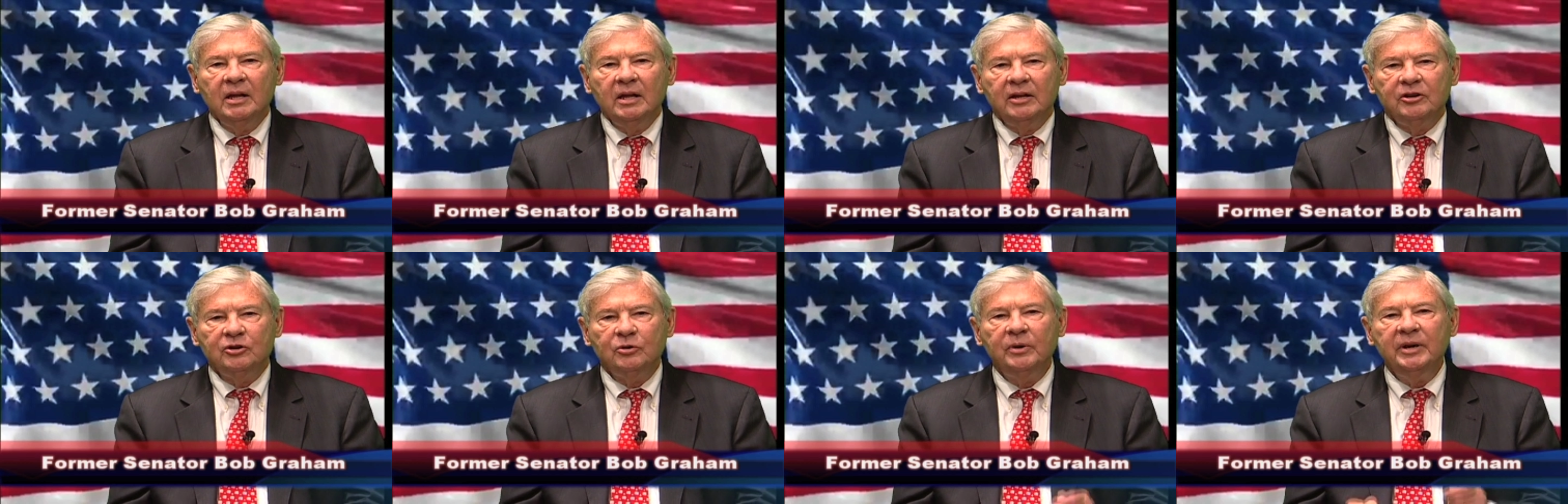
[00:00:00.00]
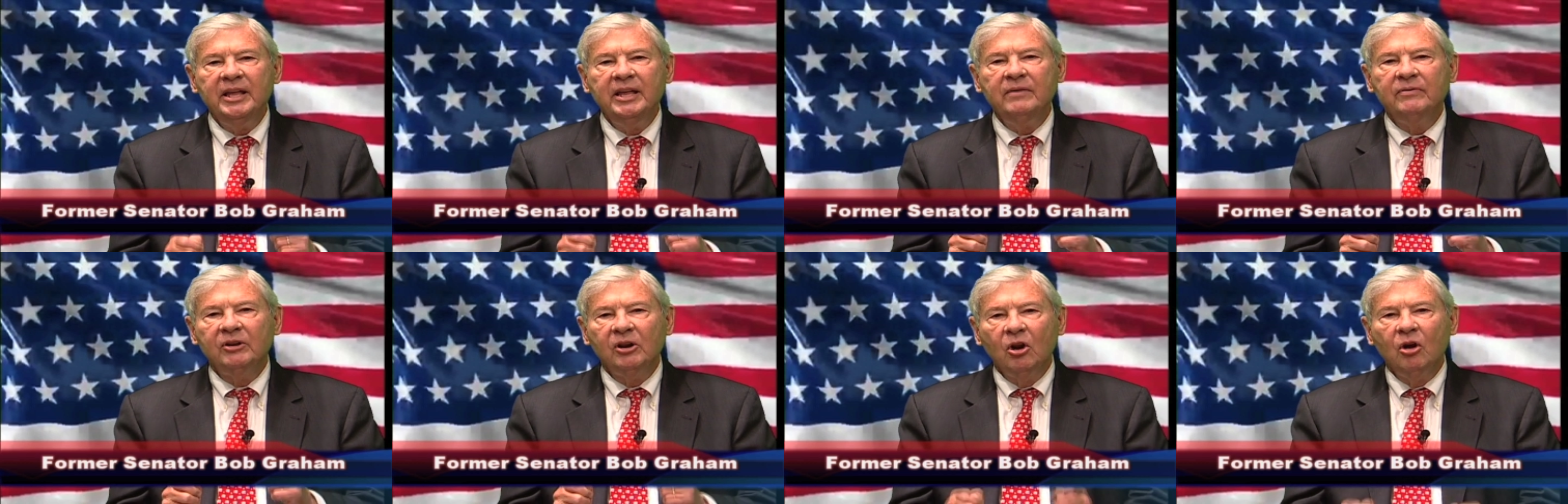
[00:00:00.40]
to an
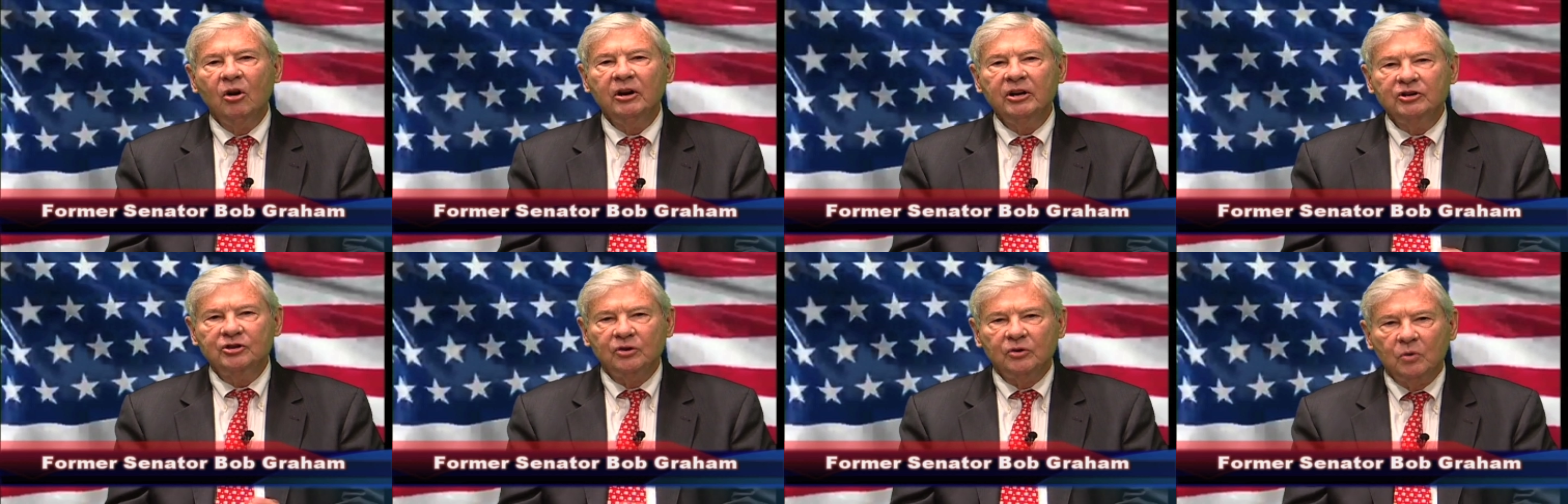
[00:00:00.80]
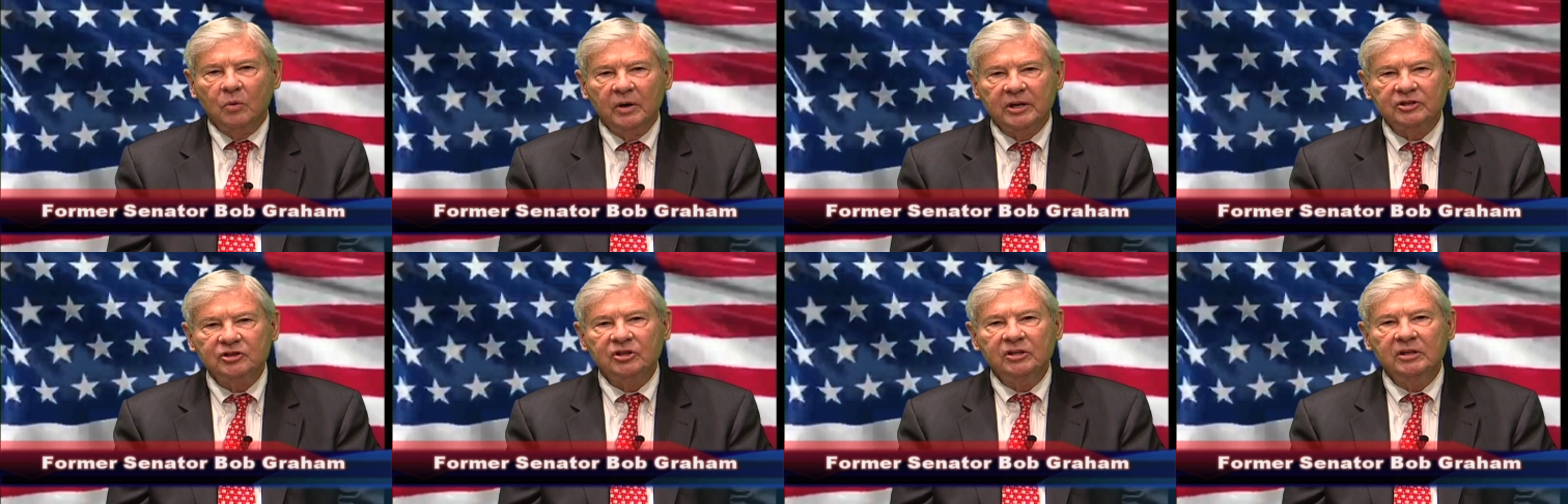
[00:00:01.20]
even larger
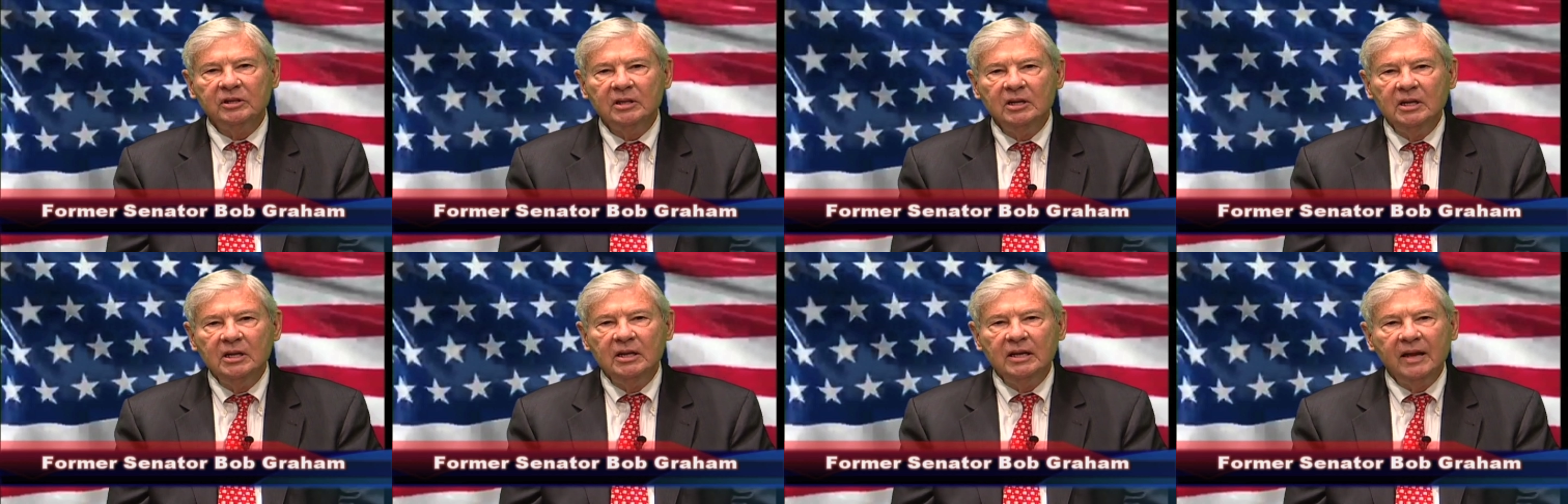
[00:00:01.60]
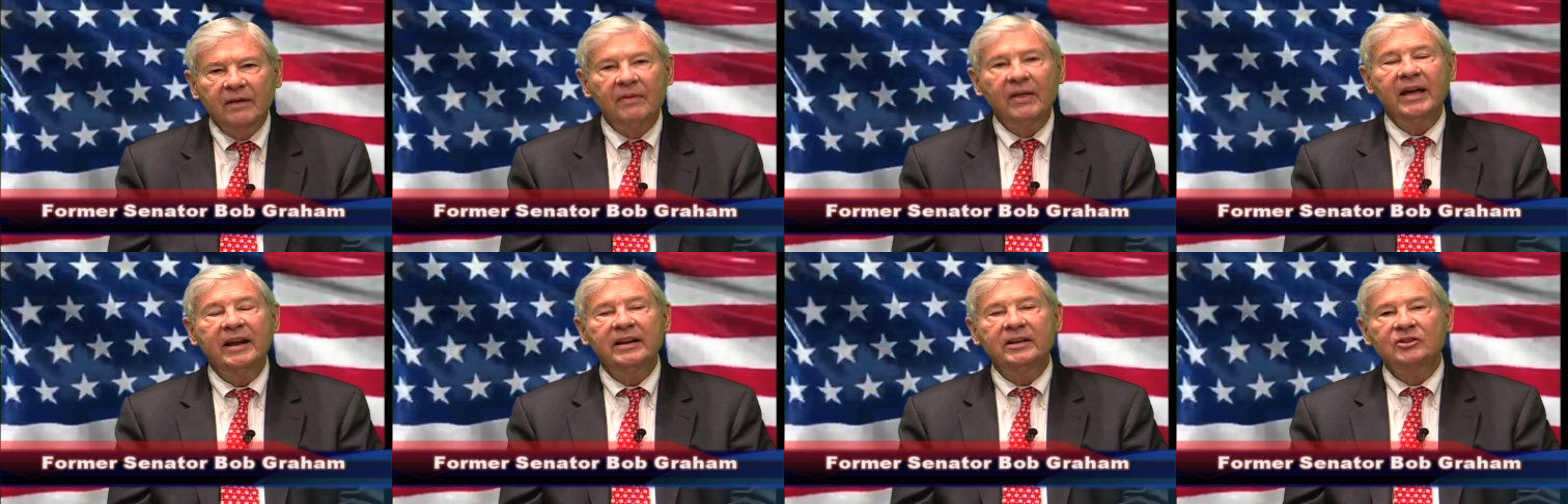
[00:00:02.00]
question, and
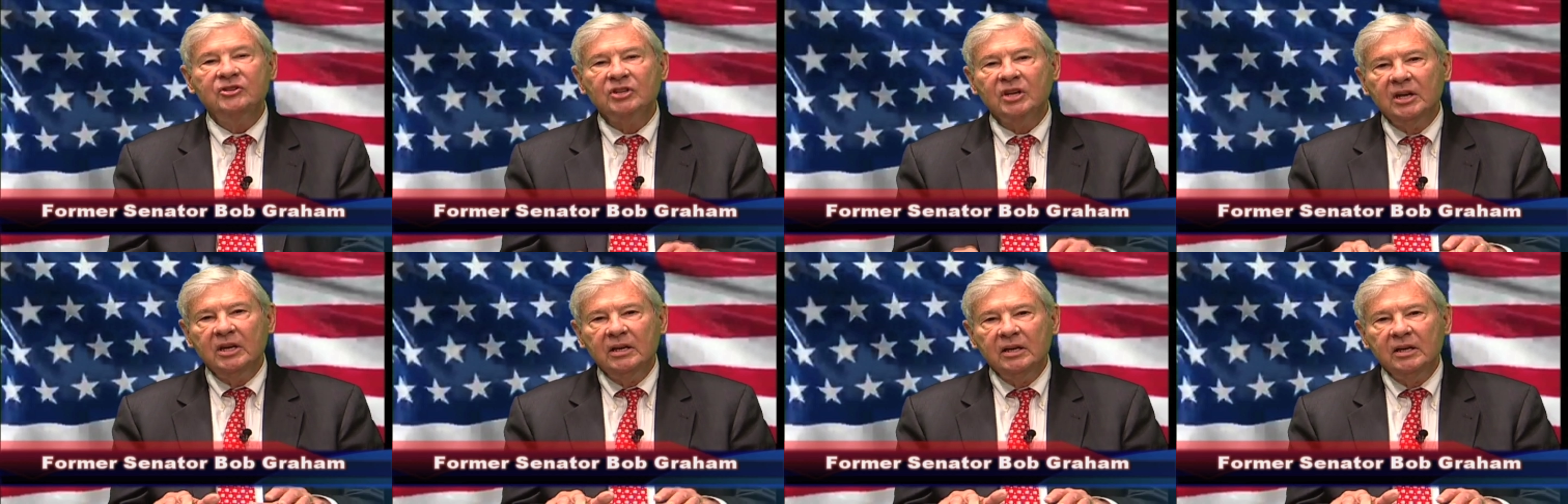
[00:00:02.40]
that is,